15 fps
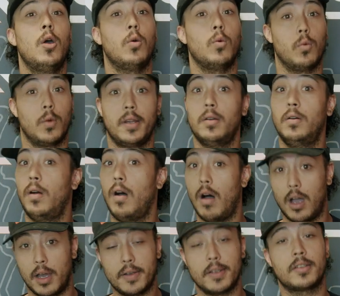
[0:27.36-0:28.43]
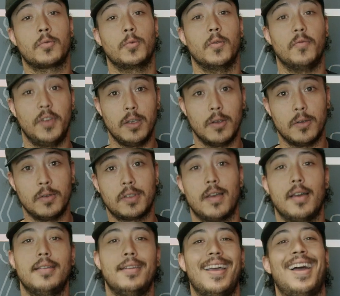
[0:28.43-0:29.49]
real honest reviews
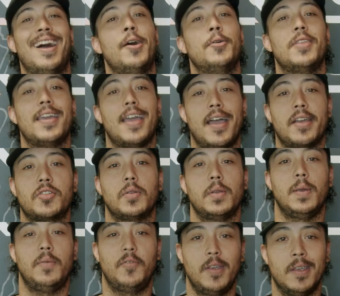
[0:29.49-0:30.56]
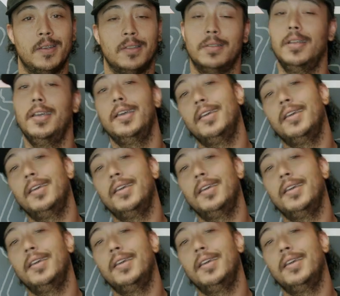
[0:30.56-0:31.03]
on how they actually feel.